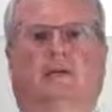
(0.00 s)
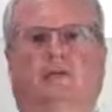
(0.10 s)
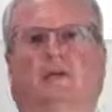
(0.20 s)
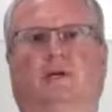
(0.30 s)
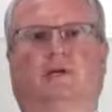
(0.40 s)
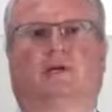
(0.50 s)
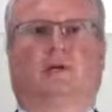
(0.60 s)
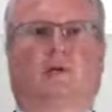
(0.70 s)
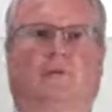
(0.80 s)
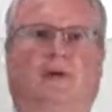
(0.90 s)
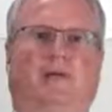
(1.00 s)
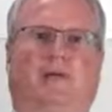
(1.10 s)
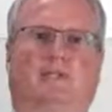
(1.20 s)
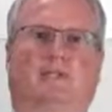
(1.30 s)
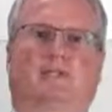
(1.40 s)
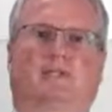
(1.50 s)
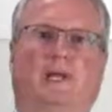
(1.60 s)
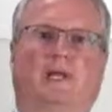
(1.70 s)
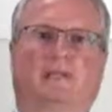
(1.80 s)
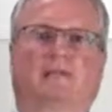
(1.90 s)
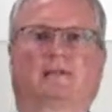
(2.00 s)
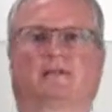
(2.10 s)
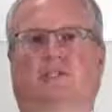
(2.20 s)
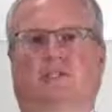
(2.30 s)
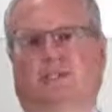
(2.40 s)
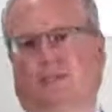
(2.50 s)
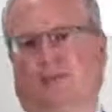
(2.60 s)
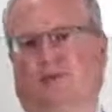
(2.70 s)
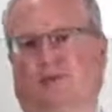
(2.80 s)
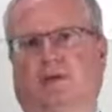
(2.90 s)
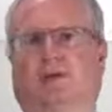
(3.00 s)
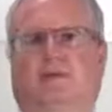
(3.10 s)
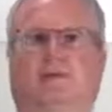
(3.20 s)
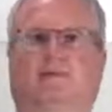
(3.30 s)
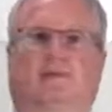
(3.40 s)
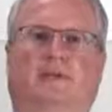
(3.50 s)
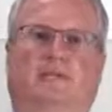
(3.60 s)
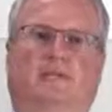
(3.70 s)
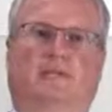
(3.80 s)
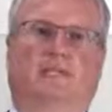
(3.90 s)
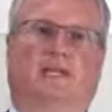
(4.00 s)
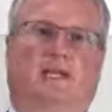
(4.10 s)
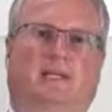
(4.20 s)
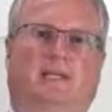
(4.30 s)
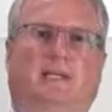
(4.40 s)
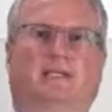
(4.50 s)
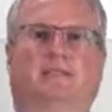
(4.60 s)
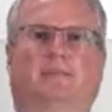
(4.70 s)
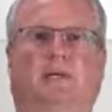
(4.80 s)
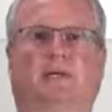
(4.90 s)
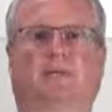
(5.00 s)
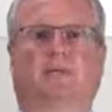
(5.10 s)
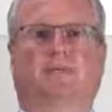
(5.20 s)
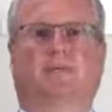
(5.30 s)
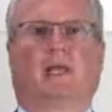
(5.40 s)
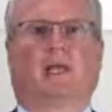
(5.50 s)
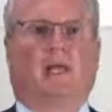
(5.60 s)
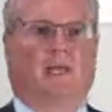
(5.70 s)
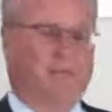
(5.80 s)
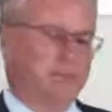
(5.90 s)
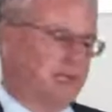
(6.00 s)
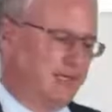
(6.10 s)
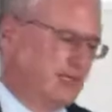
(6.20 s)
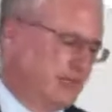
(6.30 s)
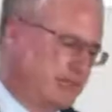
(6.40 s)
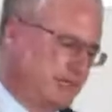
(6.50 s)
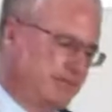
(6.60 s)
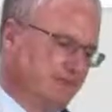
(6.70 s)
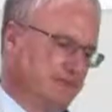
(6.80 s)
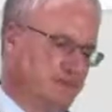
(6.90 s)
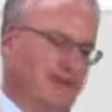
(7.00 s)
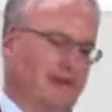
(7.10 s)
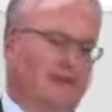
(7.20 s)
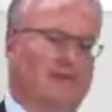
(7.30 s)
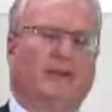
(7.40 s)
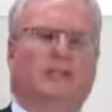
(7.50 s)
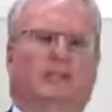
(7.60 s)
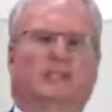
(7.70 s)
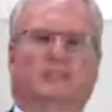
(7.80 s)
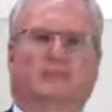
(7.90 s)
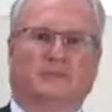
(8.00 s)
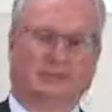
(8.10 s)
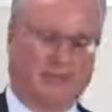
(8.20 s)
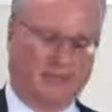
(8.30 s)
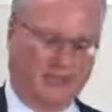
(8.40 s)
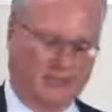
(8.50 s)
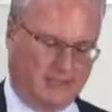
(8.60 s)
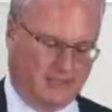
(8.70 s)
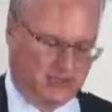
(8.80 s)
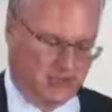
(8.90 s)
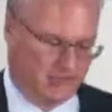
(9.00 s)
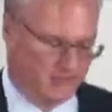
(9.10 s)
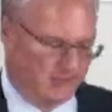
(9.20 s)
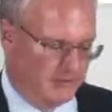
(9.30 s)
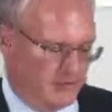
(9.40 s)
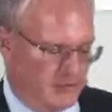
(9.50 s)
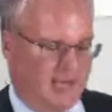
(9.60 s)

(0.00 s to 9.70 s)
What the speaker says: to a so-called parallel sysplex, which is kind of a very sophisticated cluster mechanism, it allows even to have systems that achieve the